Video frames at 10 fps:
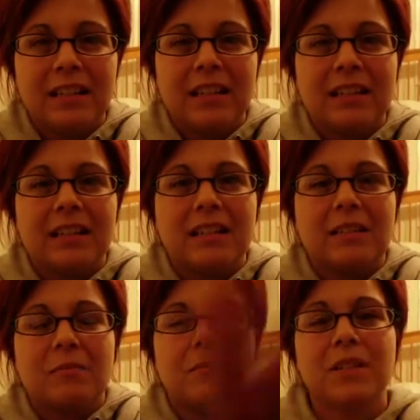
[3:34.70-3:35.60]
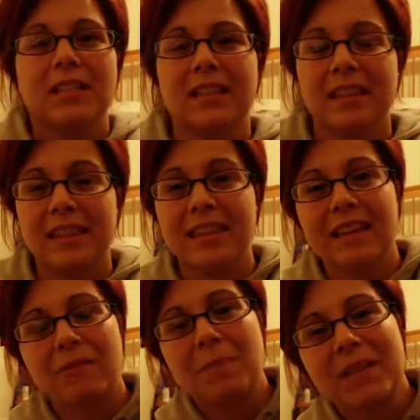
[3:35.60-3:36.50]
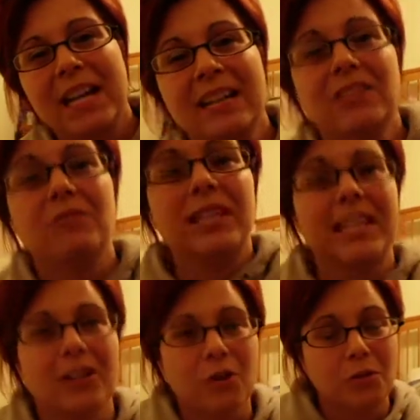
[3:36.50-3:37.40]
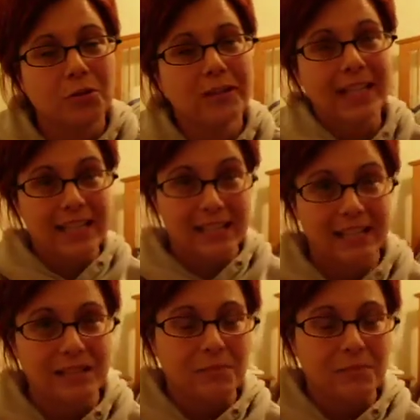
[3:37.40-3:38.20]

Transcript: Um, the reptiles, when they get cold, they sleep.